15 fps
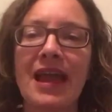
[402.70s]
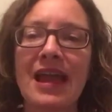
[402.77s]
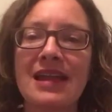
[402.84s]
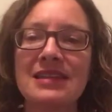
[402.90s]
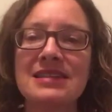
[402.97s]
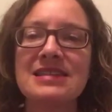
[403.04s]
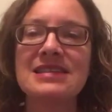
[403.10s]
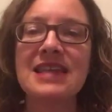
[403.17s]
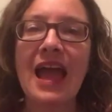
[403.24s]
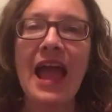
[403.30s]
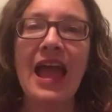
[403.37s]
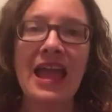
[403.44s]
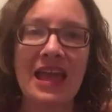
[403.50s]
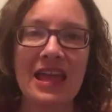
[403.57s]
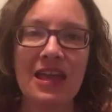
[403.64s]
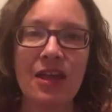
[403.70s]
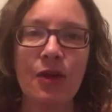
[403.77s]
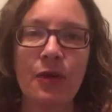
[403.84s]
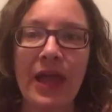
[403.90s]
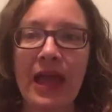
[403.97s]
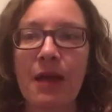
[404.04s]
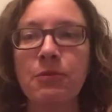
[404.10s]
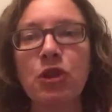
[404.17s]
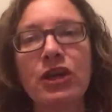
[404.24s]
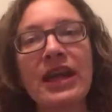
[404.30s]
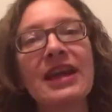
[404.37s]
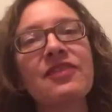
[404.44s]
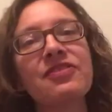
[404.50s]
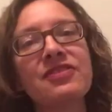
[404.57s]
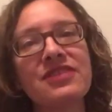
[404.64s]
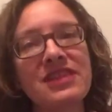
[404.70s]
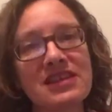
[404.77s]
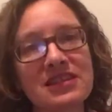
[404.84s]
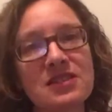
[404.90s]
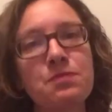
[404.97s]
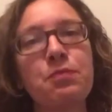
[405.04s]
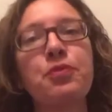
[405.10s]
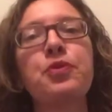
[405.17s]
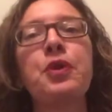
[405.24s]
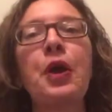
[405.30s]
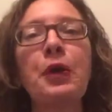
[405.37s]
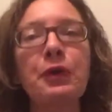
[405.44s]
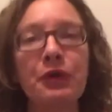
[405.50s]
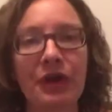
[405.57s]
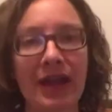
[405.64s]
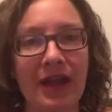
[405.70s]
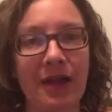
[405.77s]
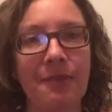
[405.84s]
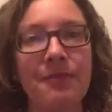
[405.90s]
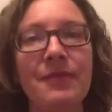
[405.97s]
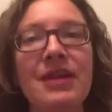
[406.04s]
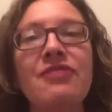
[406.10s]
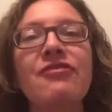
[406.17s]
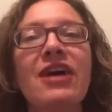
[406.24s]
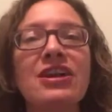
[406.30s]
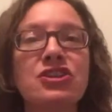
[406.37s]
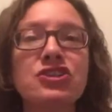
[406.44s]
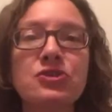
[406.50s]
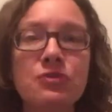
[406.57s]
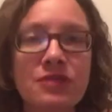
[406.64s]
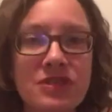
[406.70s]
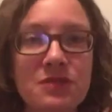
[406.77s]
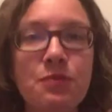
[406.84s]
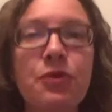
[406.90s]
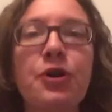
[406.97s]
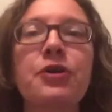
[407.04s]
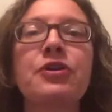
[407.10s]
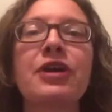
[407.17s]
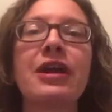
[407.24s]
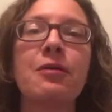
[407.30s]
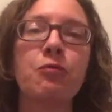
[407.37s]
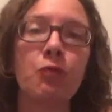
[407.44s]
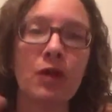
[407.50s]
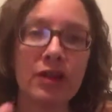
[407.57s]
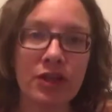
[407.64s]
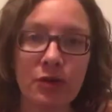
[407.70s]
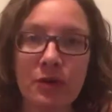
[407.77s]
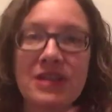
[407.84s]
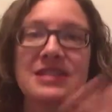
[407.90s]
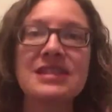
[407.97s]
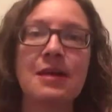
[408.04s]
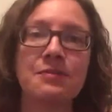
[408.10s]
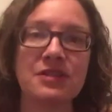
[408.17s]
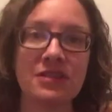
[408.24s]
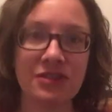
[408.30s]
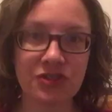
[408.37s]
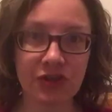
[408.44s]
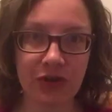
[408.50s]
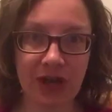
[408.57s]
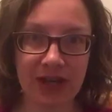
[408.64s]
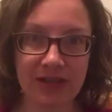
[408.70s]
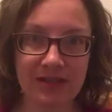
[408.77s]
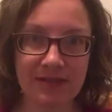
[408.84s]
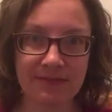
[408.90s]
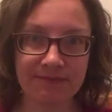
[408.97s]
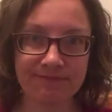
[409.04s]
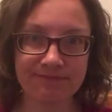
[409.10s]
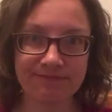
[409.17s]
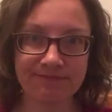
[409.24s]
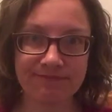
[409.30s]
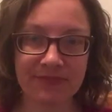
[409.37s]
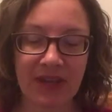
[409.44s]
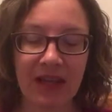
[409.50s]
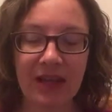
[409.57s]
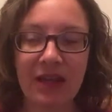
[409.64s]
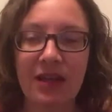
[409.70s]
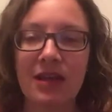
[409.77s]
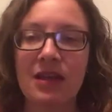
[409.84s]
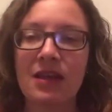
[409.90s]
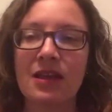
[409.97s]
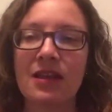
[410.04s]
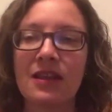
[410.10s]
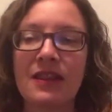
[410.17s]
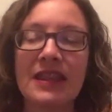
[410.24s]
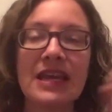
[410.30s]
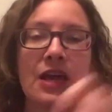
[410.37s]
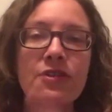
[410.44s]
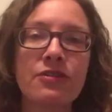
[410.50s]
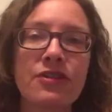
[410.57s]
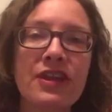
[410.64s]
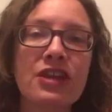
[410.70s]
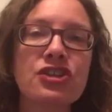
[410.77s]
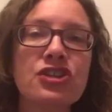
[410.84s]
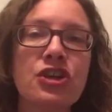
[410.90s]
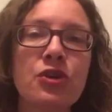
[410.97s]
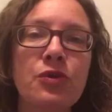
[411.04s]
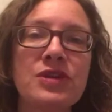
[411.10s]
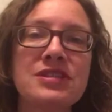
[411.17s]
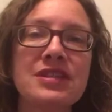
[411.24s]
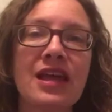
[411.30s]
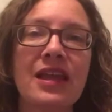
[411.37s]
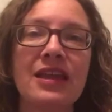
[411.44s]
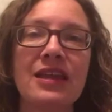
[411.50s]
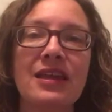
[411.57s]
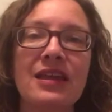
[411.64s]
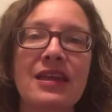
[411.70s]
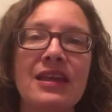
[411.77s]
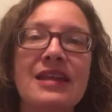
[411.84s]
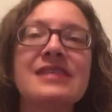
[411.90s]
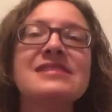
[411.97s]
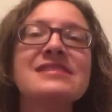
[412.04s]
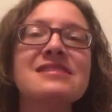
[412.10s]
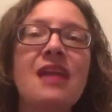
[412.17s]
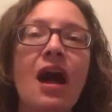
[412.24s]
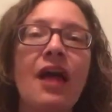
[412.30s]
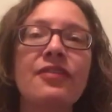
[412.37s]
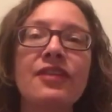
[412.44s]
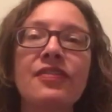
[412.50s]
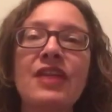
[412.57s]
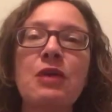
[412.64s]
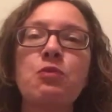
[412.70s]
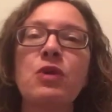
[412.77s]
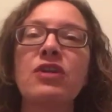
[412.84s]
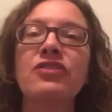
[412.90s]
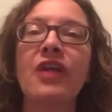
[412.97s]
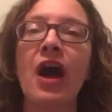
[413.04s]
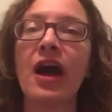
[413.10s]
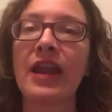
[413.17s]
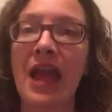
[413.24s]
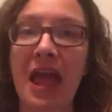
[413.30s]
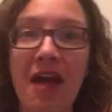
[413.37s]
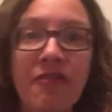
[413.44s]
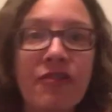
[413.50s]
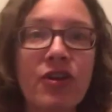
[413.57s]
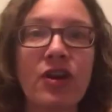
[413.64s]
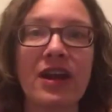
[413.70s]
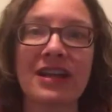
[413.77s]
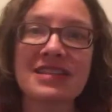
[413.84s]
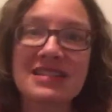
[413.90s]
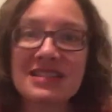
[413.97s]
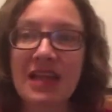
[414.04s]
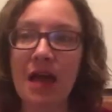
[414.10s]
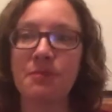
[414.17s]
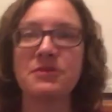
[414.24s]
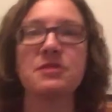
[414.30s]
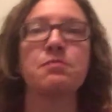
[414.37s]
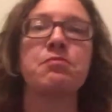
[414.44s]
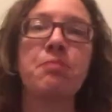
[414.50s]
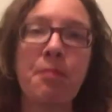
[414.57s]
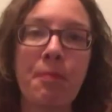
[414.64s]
and say, okay, I'm looking at this program. If I do this program, will you accept these credits? The other thing, too, is that it is not that they will not ever accept